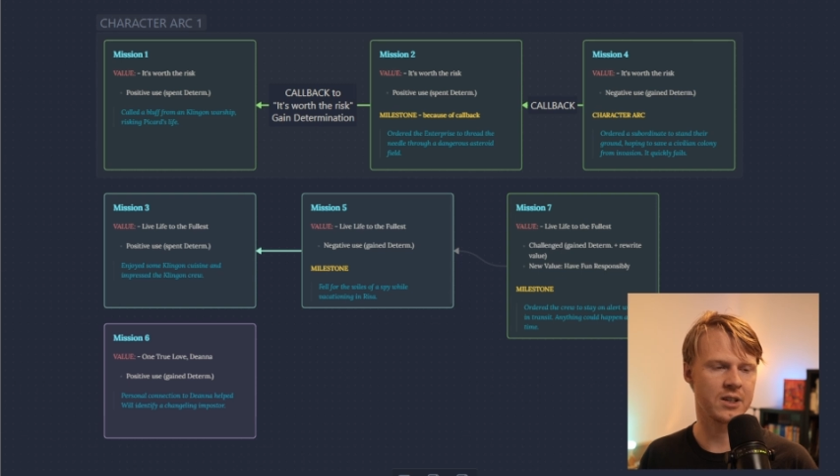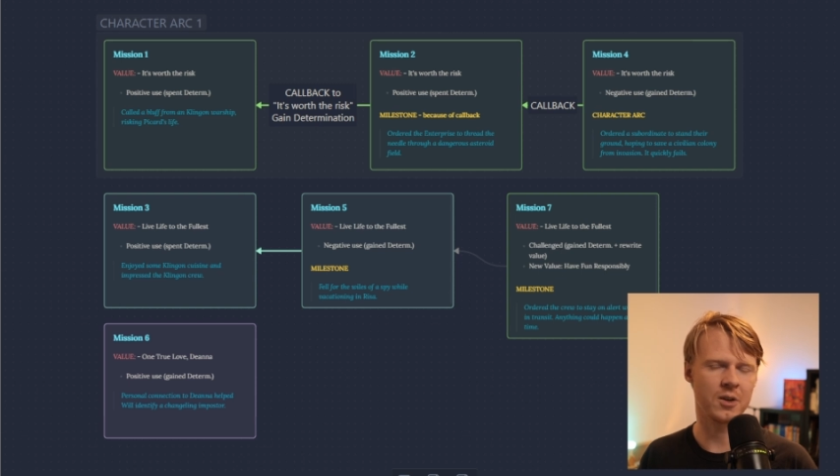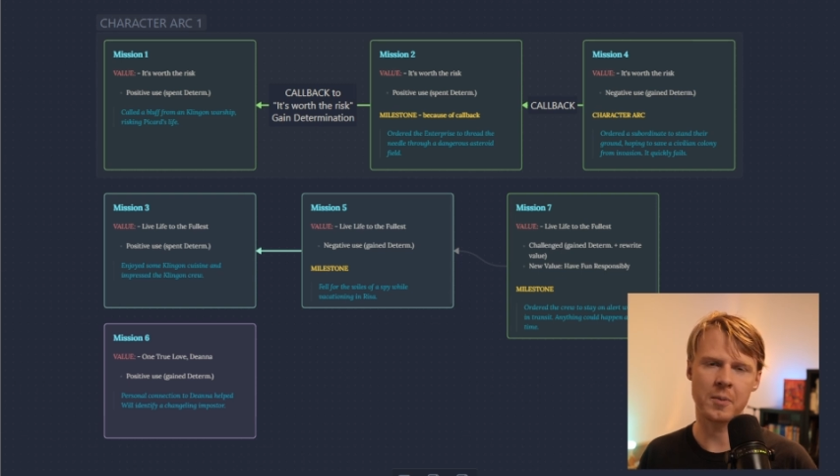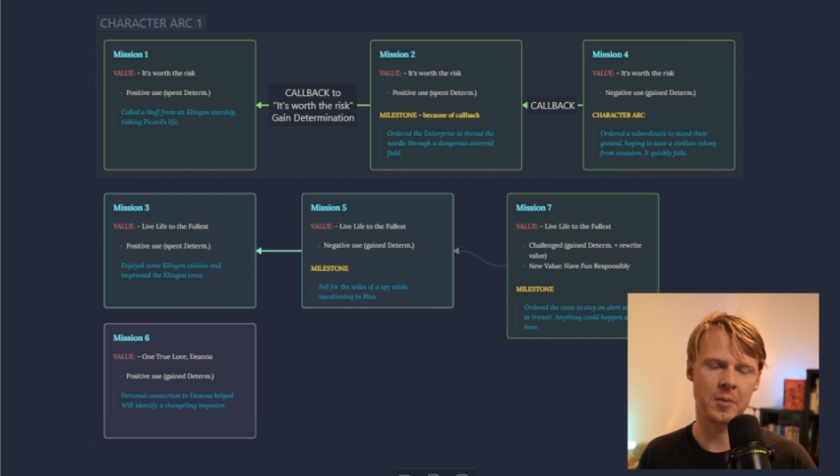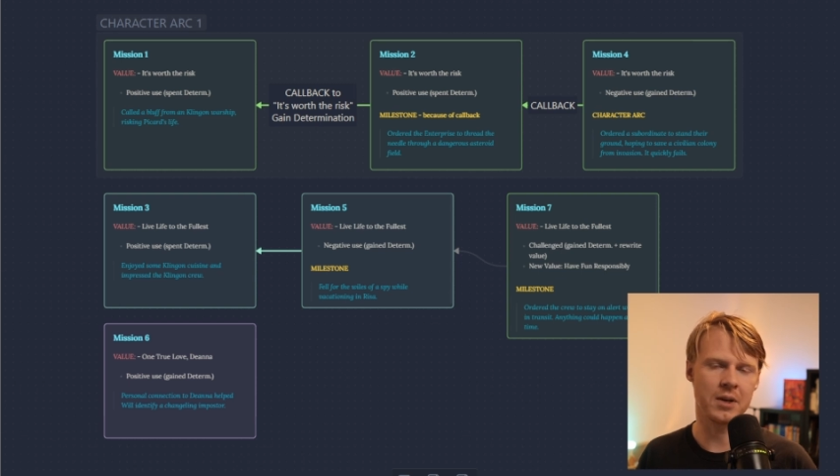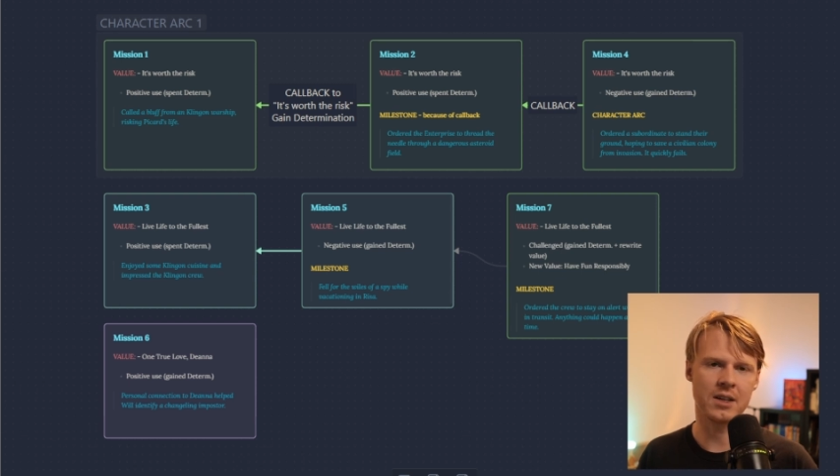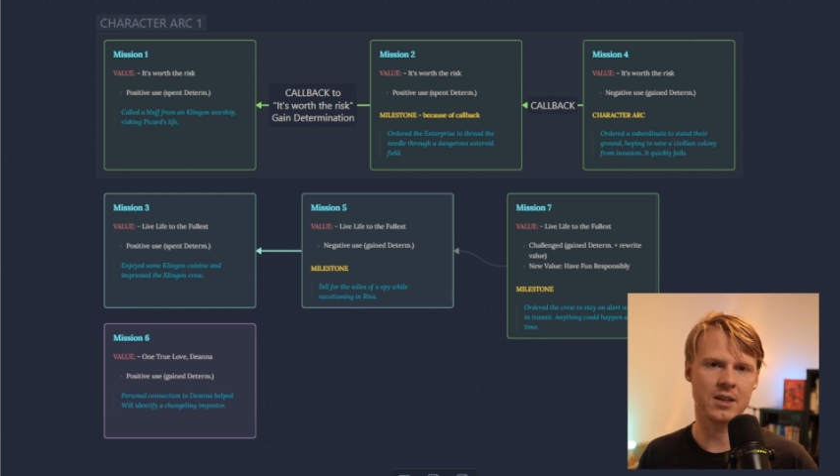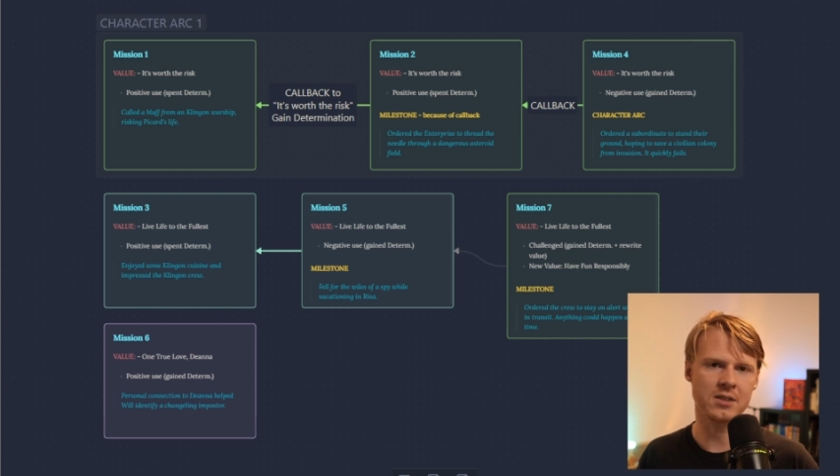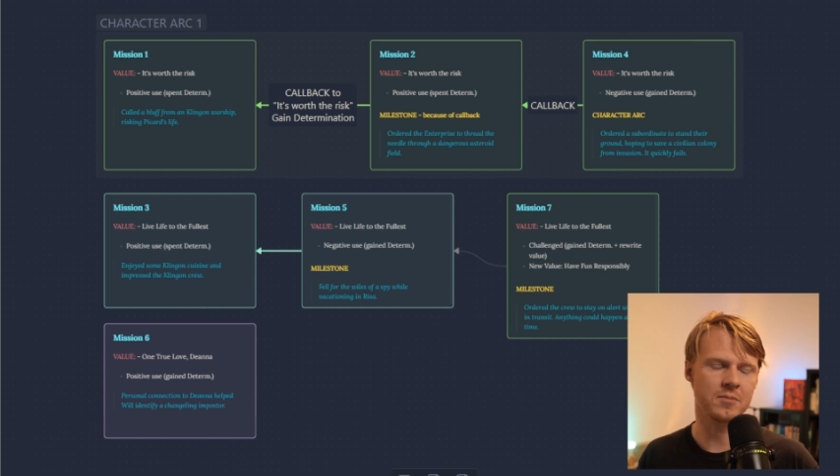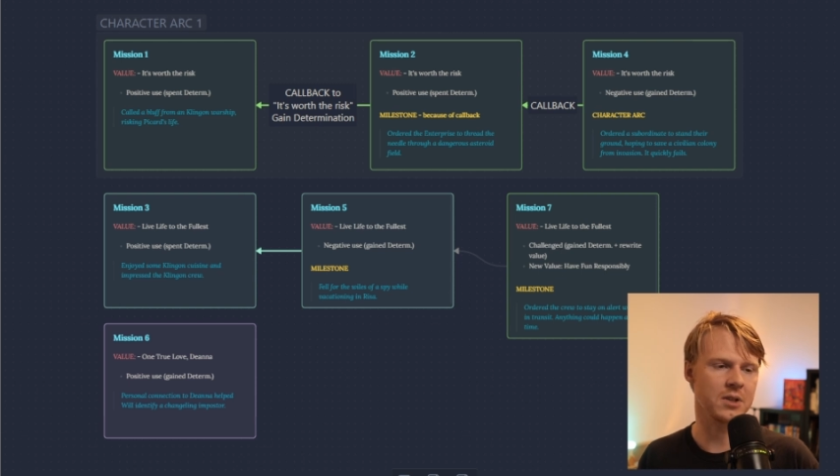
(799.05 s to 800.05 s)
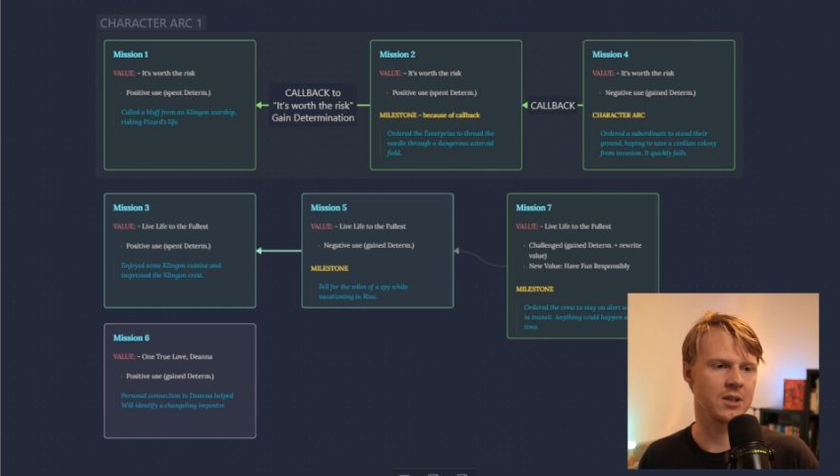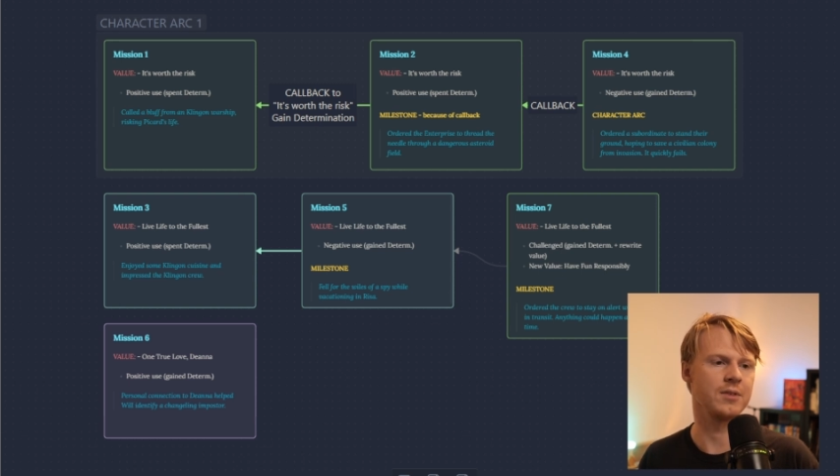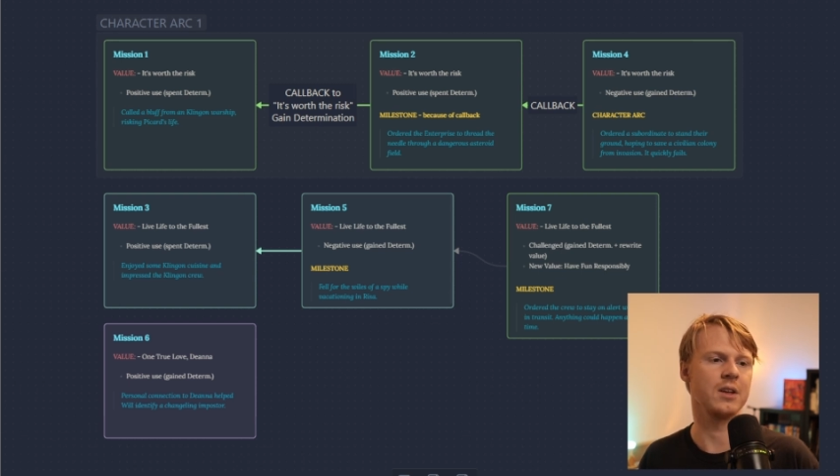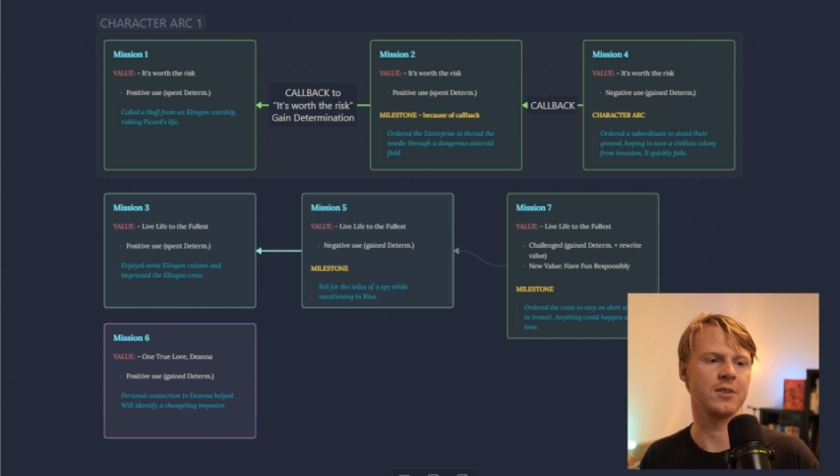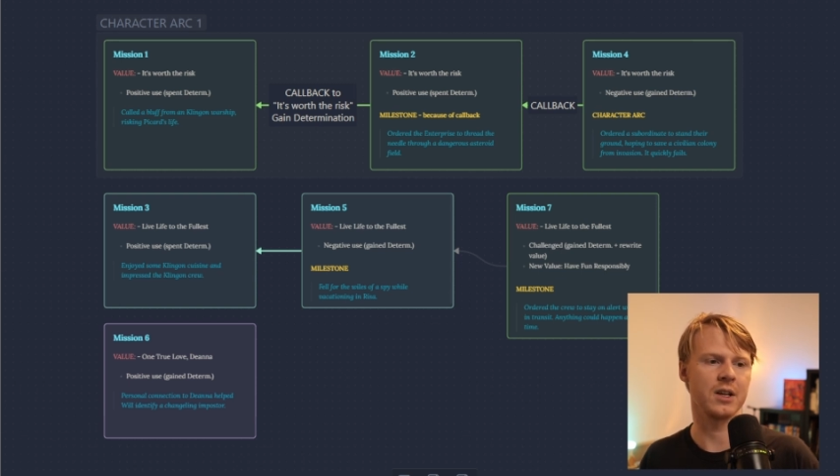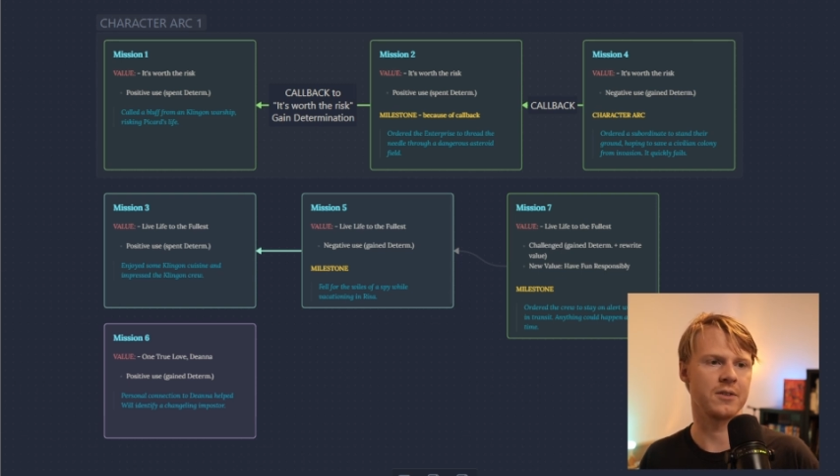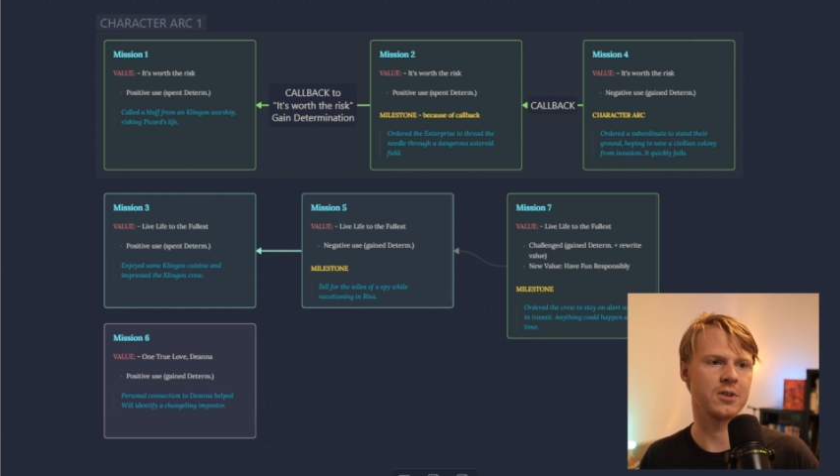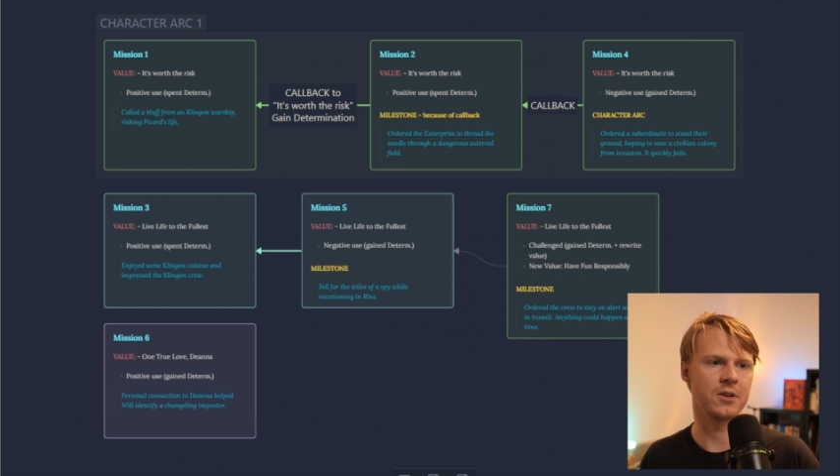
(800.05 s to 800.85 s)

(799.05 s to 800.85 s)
maybe he doesn't believe in living life to